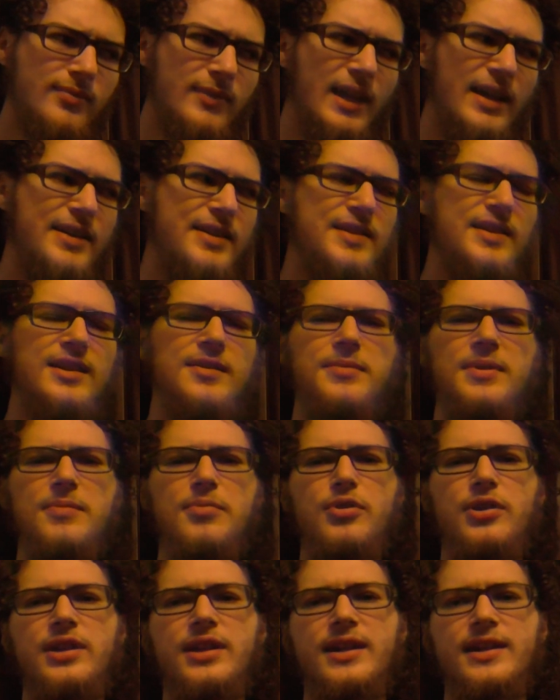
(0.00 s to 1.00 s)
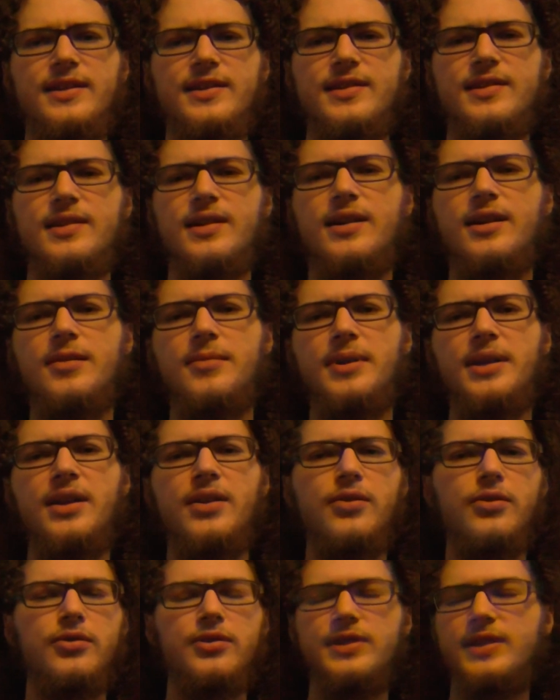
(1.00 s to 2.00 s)
I just think it'd be pretty nice.
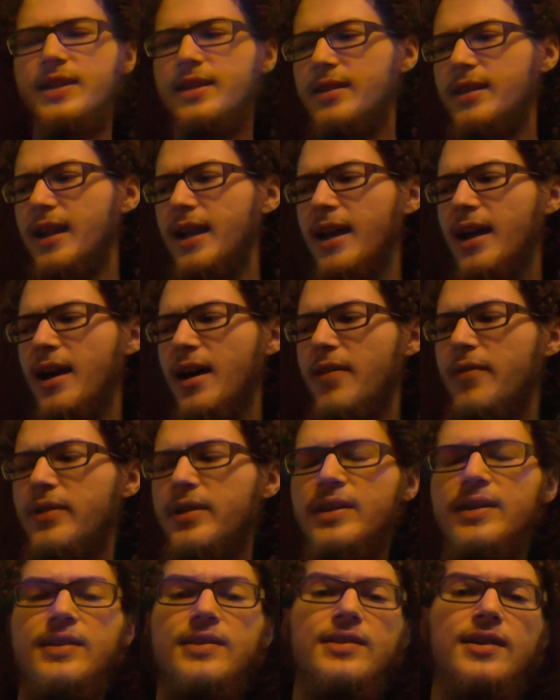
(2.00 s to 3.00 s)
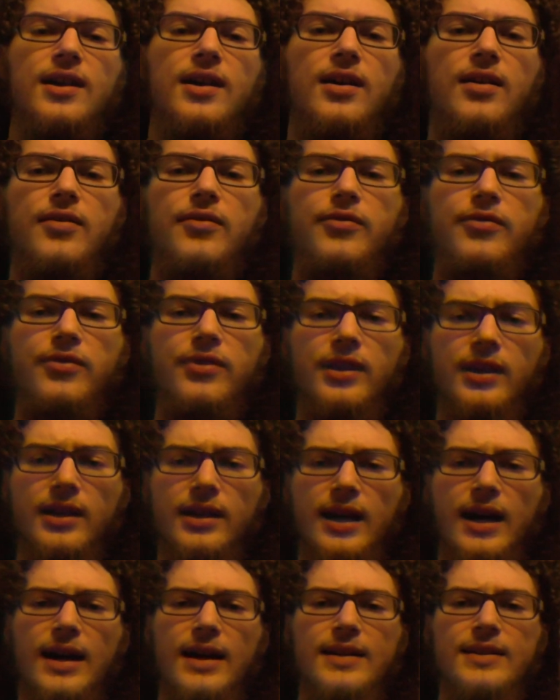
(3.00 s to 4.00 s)
Another critique that I have is of the
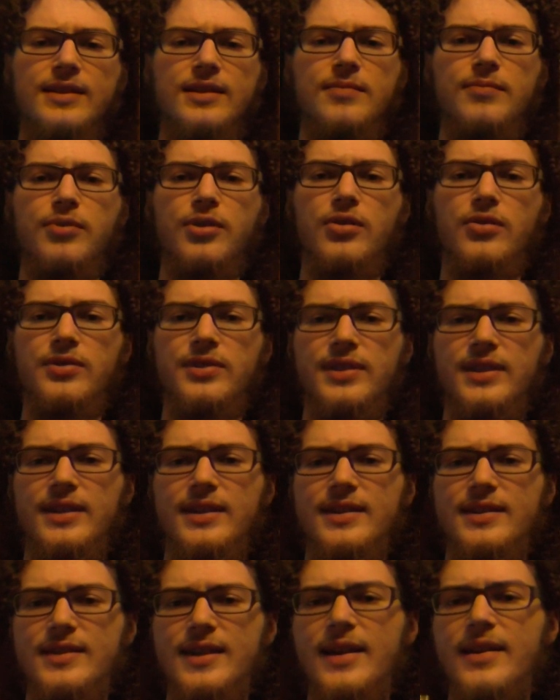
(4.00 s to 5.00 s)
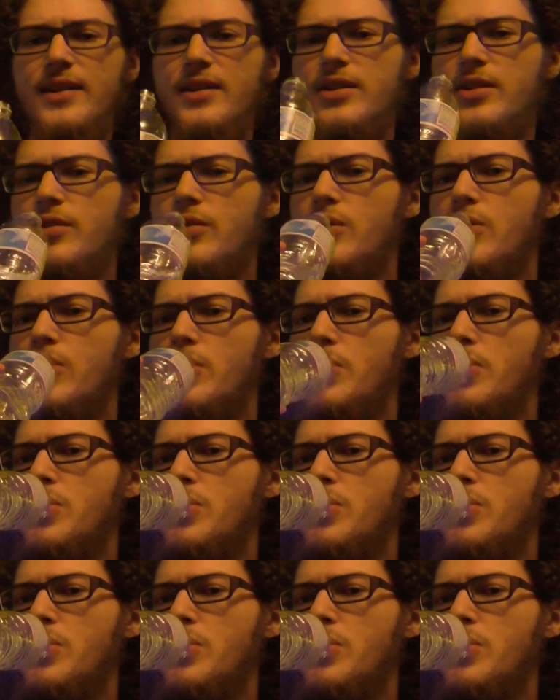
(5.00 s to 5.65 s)
cons and pros they decide to do.